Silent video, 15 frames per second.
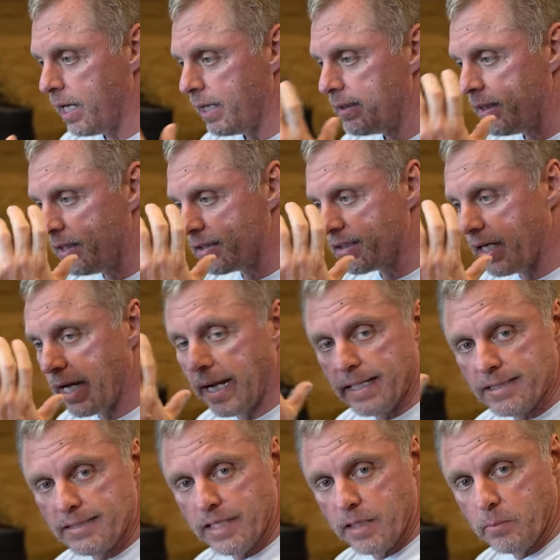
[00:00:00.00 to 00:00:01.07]
And then as I
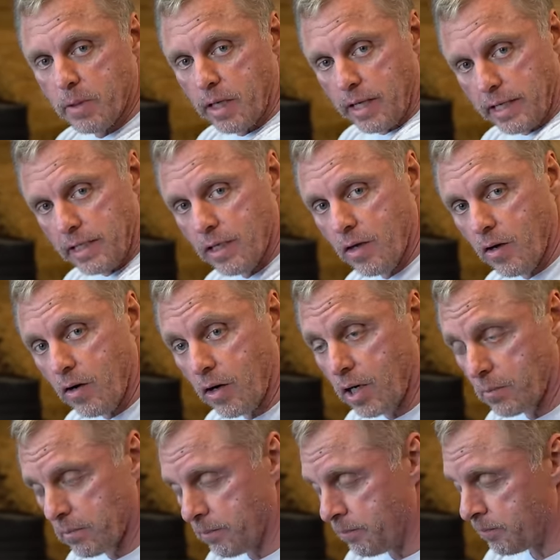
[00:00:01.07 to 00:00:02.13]
extend my
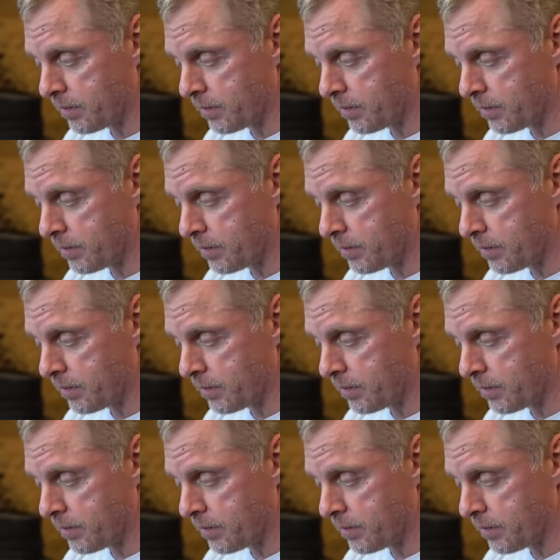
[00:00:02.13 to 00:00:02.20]
arm,